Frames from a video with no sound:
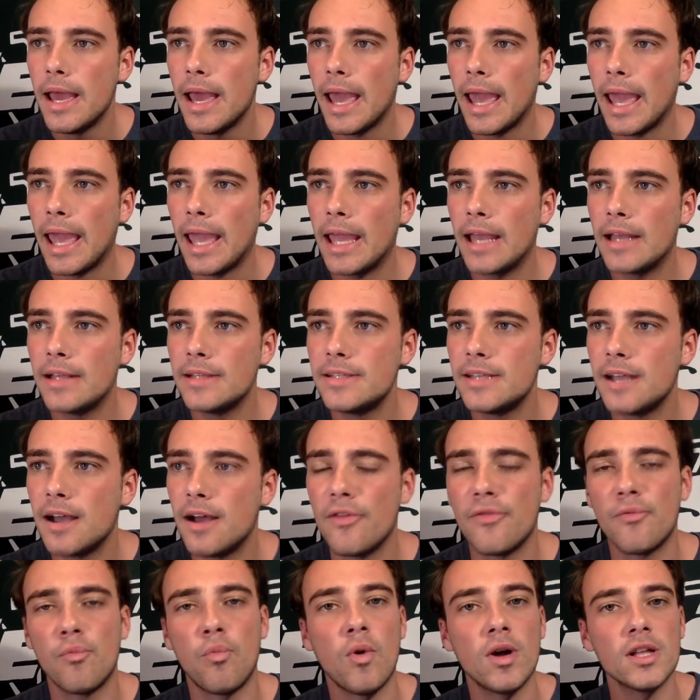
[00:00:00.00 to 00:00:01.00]
And
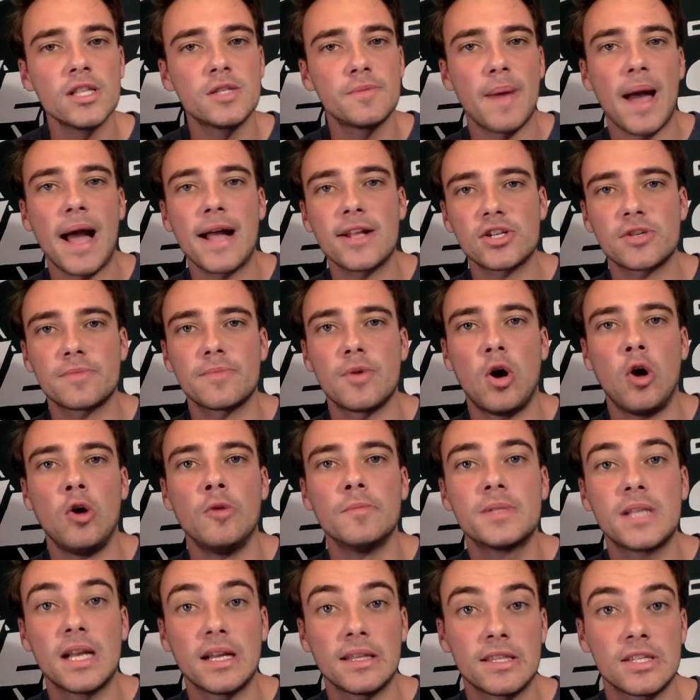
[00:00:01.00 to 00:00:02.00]
once Patrick
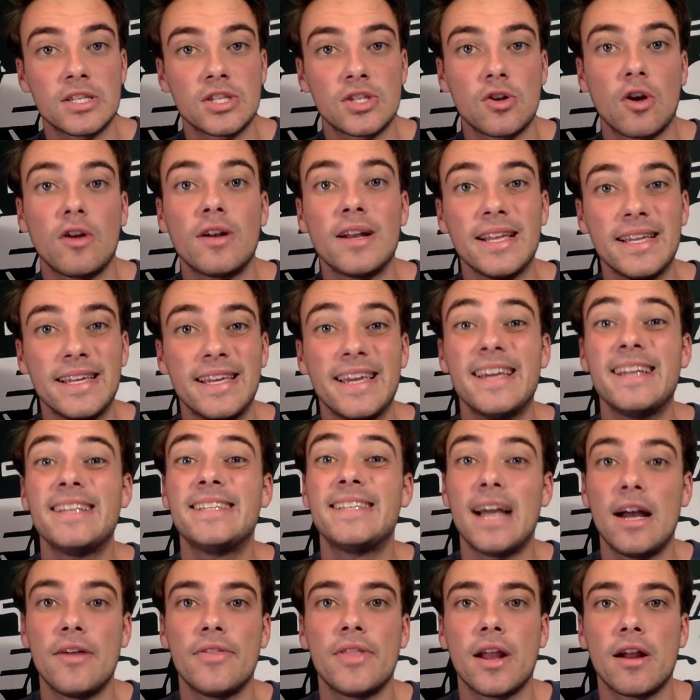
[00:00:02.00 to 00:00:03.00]
Mahomes got the starting gig
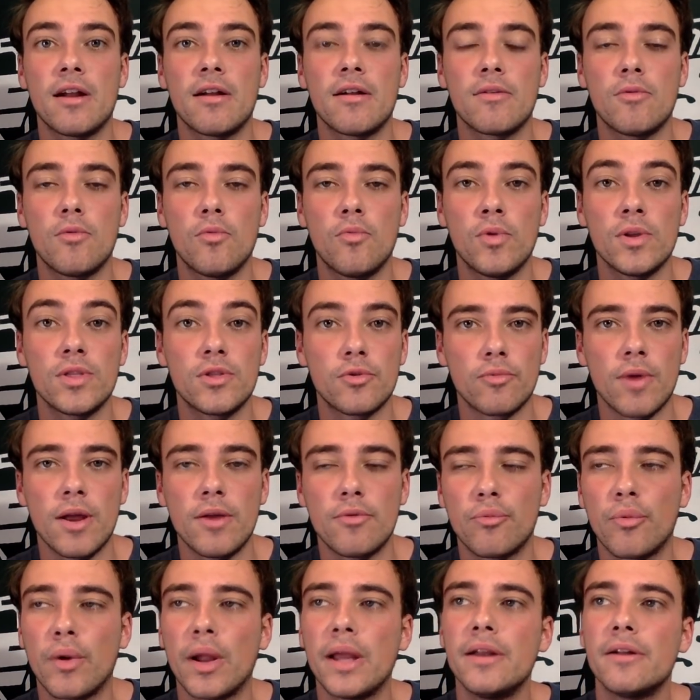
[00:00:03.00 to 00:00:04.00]
down there with the Red
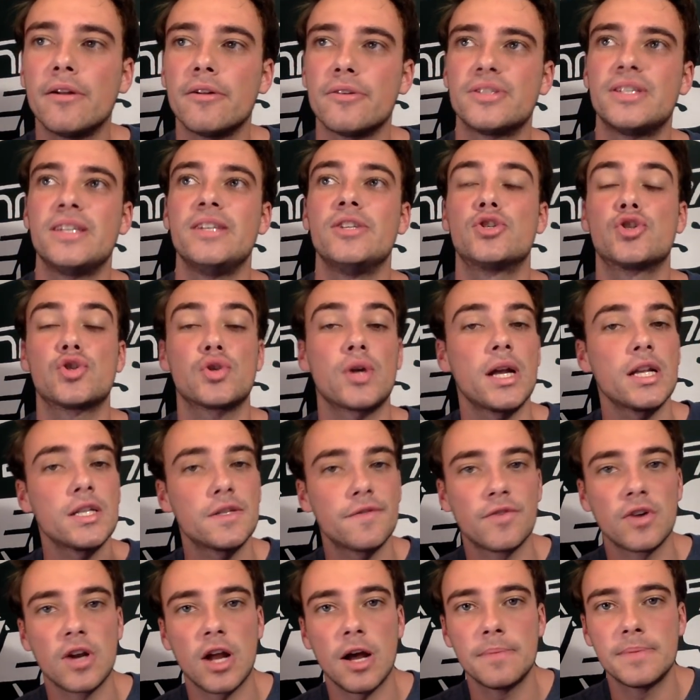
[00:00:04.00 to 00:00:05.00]
Raiders, he
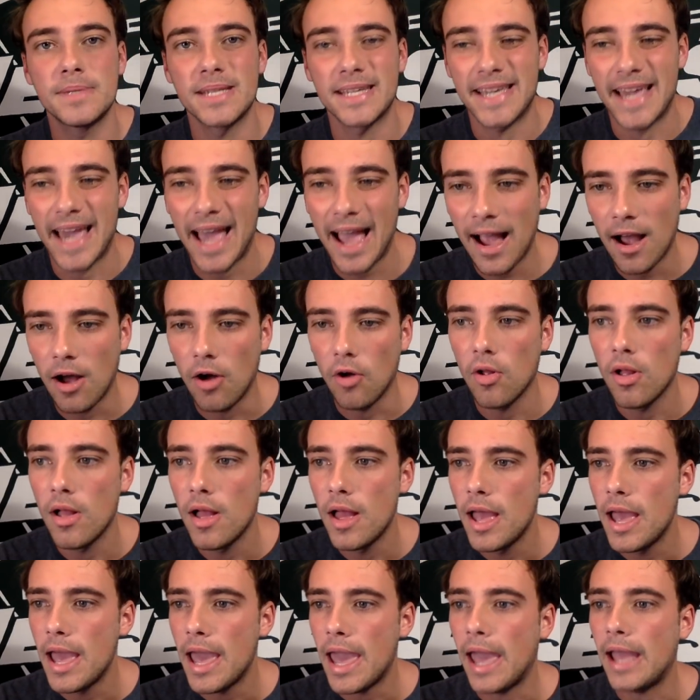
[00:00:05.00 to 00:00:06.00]
transferred up to Cal
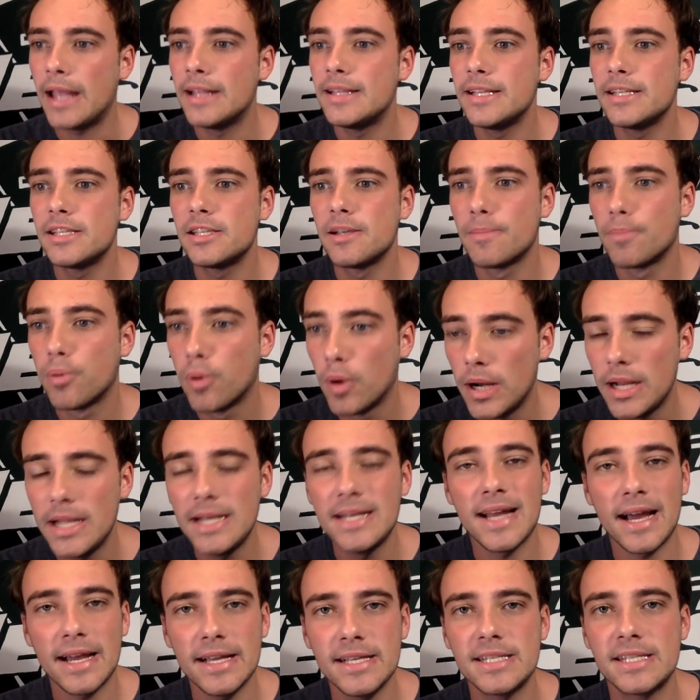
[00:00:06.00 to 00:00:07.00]
and did some pretty
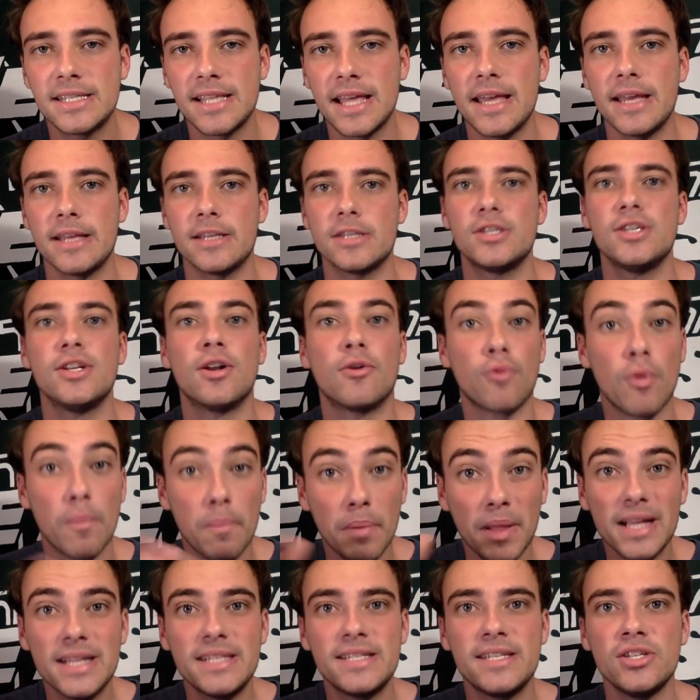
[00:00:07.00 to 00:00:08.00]
nice things, you know,
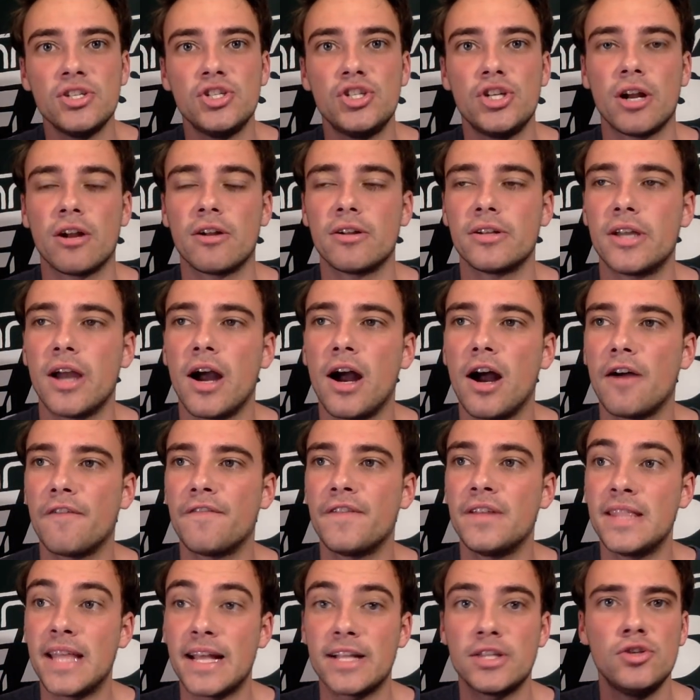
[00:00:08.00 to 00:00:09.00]
replacing Jared Goff
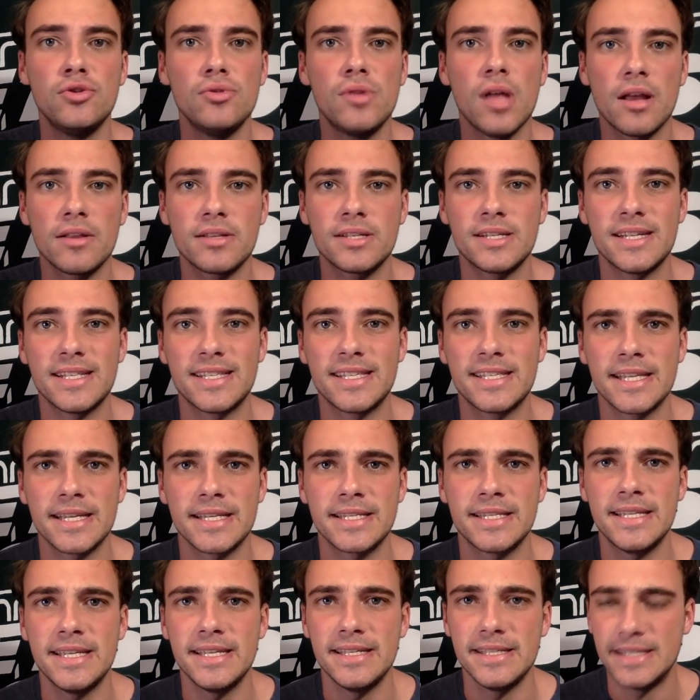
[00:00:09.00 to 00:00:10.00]
in that
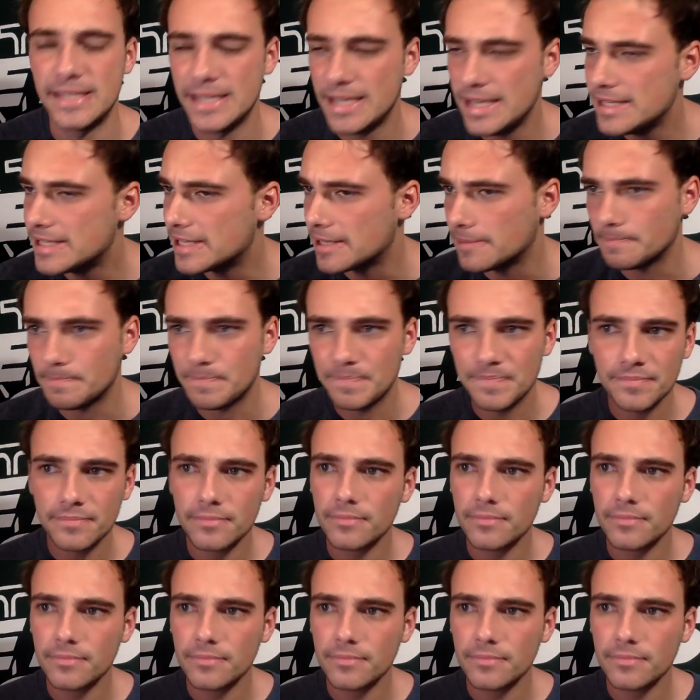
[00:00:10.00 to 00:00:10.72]
2016 season.